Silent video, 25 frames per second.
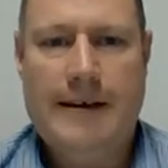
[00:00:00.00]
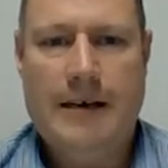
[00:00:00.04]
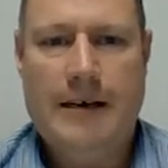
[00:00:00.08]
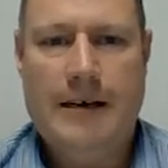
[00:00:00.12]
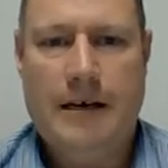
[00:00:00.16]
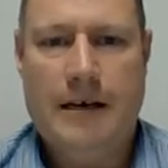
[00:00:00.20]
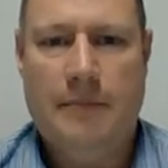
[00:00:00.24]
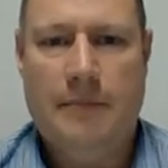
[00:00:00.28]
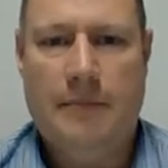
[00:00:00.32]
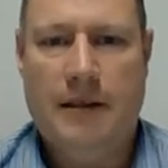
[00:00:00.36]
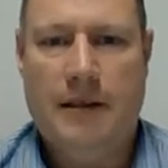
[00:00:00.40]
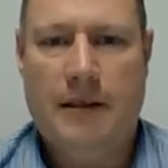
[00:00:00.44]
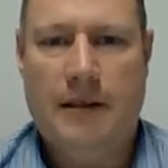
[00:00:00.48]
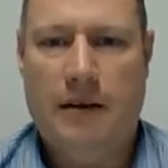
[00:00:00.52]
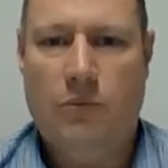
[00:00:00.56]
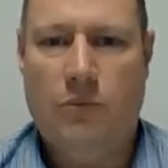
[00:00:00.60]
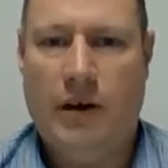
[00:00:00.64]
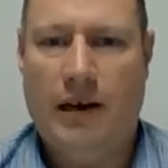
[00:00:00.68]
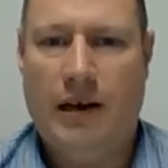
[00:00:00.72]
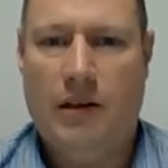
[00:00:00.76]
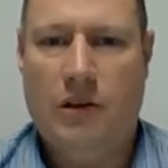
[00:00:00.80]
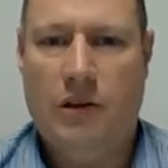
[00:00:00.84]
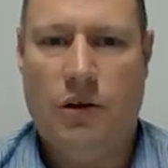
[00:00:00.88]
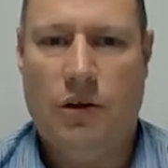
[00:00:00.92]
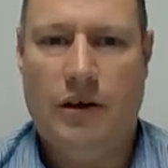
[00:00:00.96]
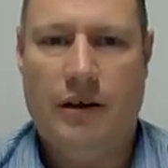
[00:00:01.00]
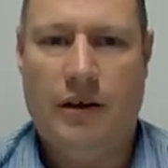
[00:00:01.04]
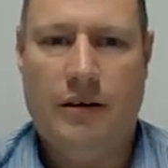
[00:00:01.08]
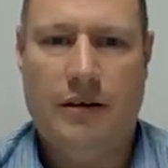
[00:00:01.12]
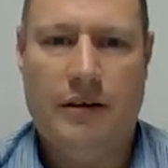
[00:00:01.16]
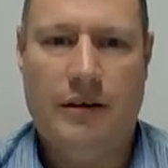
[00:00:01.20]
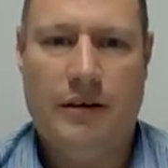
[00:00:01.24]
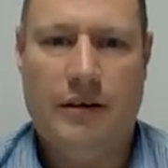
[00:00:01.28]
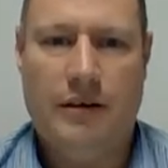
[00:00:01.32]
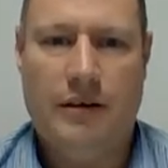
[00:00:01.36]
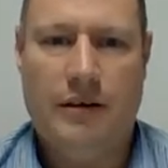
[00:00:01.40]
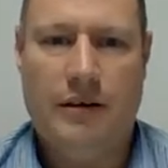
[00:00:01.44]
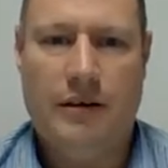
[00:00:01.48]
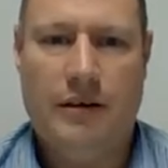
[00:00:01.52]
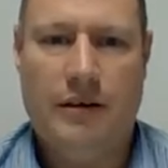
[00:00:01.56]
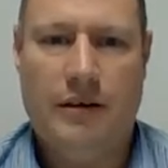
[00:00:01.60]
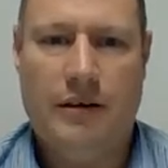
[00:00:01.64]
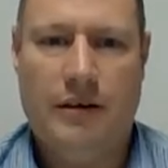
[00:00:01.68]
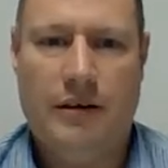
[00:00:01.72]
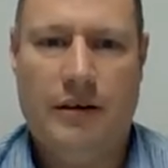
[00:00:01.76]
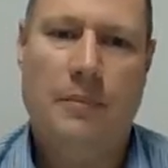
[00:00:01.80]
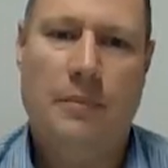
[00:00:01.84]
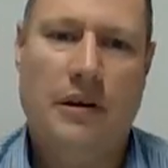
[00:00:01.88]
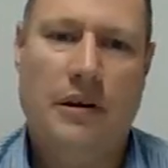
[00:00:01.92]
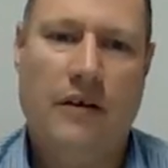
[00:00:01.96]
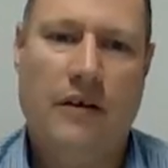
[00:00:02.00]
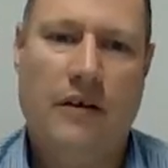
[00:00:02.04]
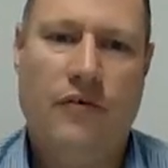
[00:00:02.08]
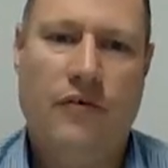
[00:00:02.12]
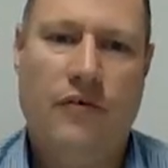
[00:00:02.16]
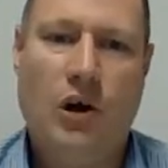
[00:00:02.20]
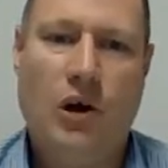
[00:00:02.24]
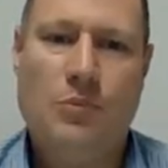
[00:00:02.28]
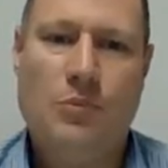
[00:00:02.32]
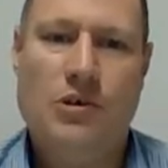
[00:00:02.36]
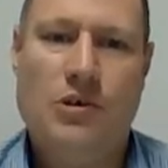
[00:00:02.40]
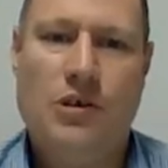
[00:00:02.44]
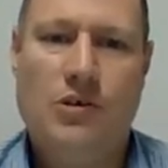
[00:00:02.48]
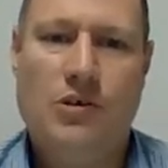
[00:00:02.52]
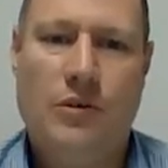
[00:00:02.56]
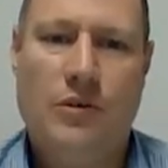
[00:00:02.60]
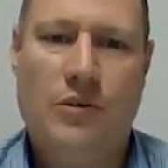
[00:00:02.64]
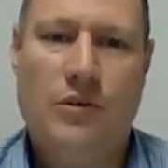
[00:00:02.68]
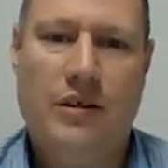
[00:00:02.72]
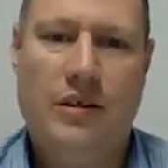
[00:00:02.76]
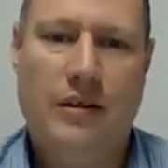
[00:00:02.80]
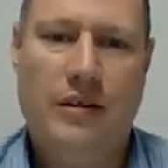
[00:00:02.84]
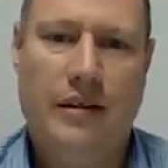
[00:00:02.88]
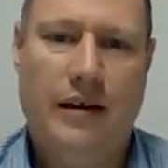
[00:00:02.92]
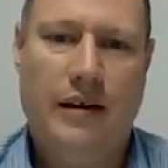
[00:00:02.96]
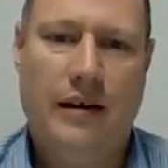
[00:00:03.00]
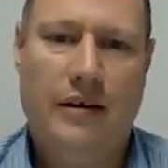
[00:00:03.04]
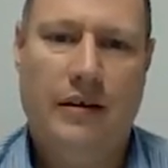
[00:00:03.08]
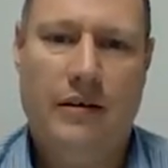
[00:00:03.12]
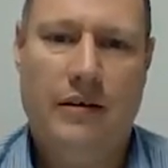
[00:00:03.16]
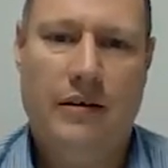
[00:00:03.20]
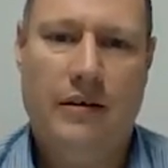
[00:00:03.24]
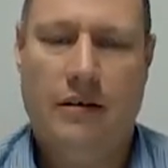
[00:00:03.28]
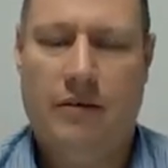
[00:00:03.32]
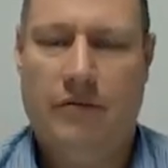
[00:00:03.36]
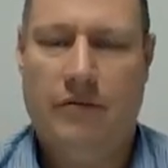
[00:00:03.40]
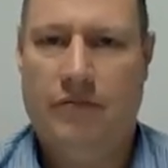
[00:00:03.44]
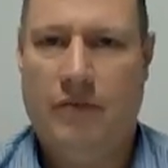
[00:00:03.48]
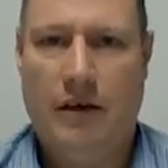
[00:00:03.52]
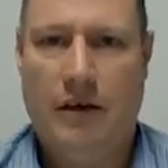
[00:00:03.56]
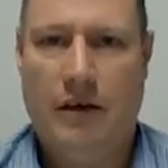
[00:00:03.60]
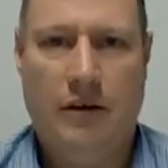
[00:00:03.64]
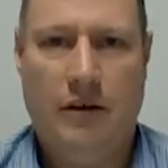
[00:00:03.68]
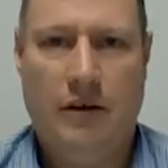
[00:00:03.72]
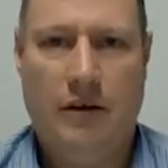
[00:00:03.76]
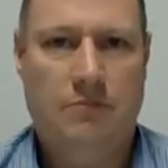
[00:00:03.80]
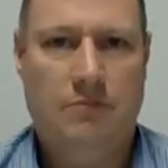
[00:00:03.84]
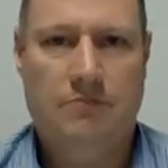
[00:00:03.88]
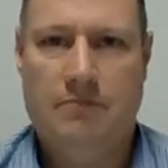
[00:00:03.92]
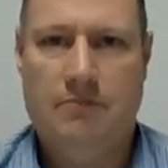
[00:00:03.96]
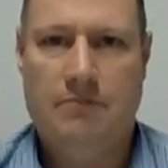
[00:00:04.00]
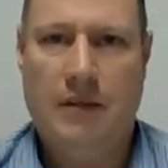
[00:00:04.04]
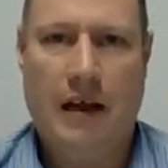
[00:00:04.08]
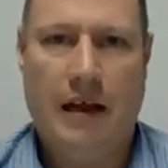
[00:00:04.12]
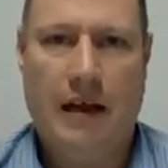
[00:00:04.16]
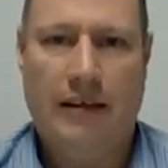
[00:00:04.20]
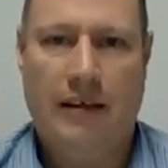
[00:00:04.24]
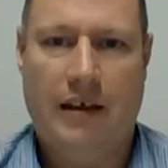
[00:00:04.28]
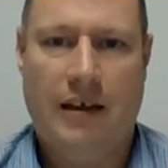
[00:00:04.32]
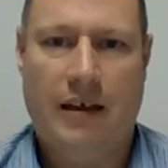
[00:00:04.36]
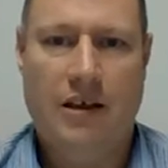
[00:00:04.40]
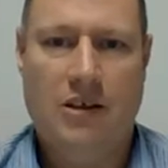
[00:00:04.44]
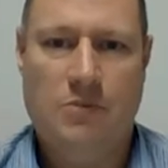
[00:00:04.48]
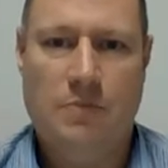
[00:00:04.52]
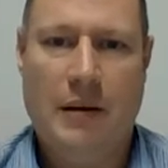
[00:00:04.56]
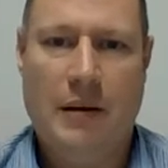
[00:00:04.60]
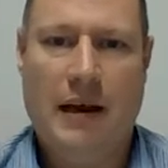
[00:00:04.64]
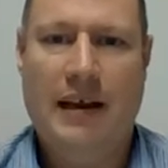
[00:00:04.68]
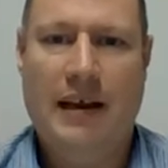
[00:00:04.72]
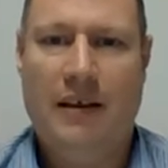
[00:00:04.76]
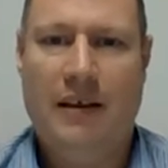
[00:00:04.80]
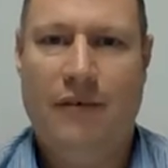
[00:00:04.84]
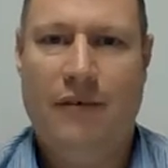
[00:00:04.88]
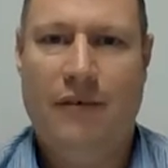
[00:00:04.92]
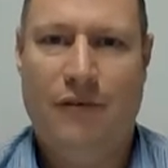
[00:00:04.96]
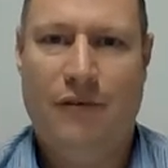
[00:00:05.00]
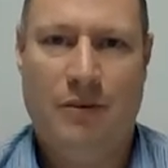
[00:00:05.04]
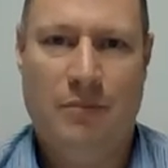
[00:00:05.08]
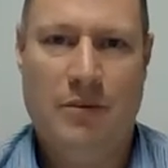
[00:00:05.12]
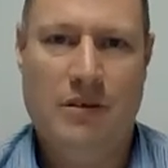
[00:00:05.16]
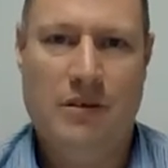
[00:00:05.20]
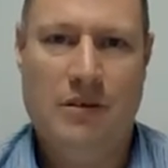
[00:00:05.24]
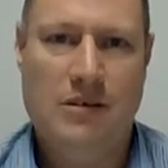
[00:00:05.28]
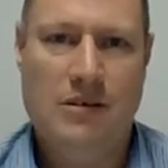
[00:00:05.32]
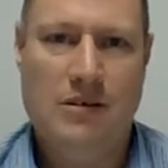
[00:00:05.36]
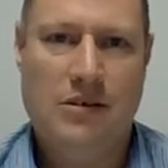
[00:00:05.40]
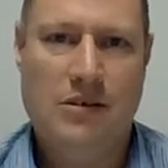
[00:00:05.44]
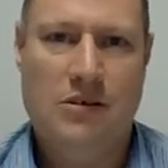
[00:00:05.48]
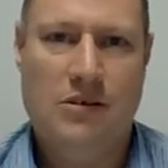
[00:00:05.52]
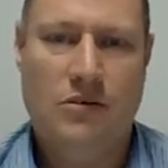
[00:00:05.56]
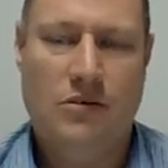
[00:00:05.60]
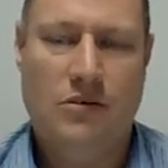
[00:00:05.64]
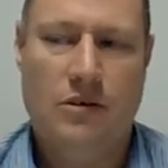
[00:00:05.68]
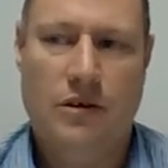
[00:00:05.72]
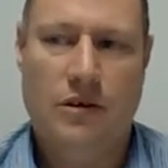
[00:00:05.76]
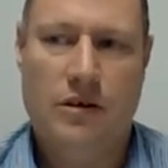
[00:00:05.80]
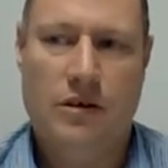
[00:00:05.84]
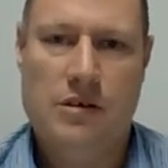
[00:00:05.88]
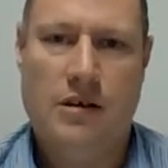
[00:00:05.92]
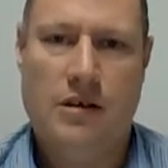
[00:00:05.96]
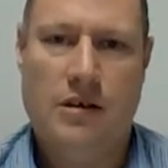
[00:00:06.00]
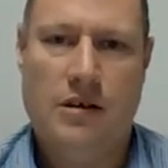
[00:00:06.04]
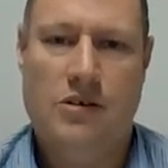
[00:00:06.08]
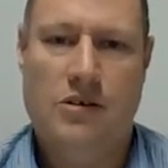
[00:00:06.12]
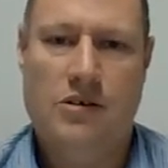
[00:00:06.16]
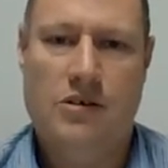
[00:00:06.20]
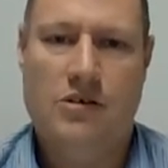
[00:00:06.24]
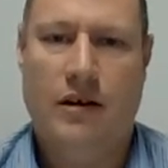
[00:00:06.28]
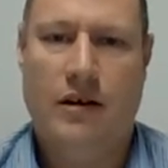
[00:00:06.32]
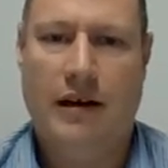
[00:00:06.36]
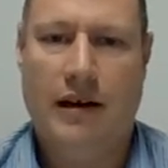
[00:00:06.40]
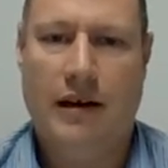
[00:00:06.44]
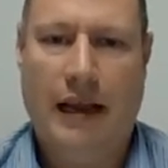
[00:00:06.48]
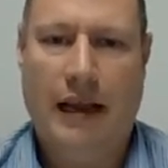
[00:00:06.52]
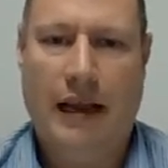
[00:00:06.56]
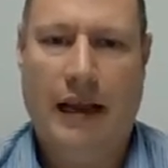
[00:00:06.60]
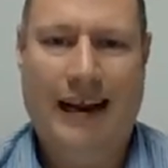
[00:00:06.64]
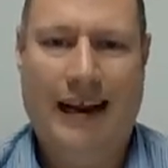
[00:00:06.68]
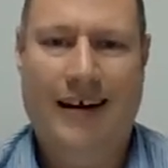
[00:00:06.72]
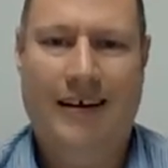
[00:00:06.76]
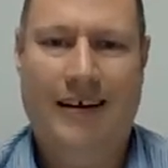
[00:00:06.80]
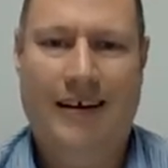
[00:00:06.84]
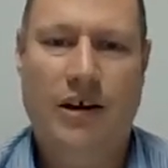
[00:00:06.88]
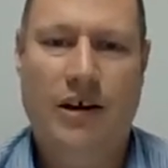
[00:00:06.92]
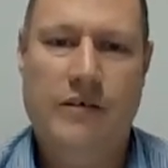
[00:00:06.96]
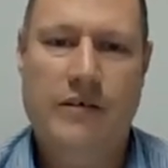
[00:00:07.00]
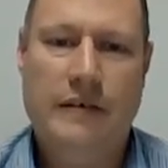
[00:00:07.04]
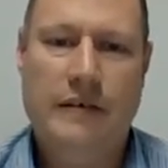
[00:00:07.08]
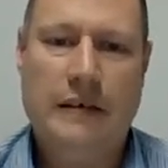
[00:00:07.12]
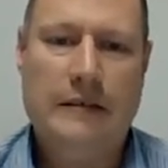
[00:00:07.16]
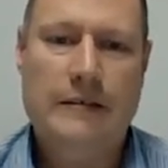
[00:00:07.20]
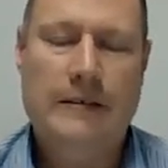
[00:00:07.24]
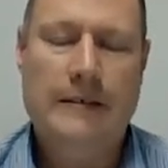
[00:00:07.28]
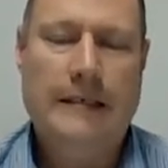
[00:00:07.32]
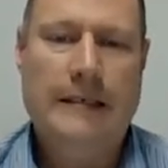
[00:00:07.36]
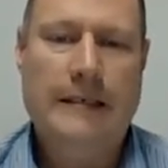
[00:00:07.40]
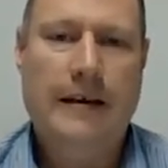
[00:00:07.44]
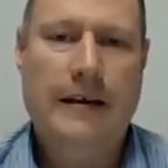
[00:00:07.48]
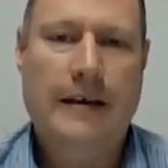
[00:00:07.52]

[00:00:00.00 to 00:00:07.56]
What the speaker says: Then we're going to look at, I guess, a couple of different options within that. Are the kids paying for the business, or is it a straight handover?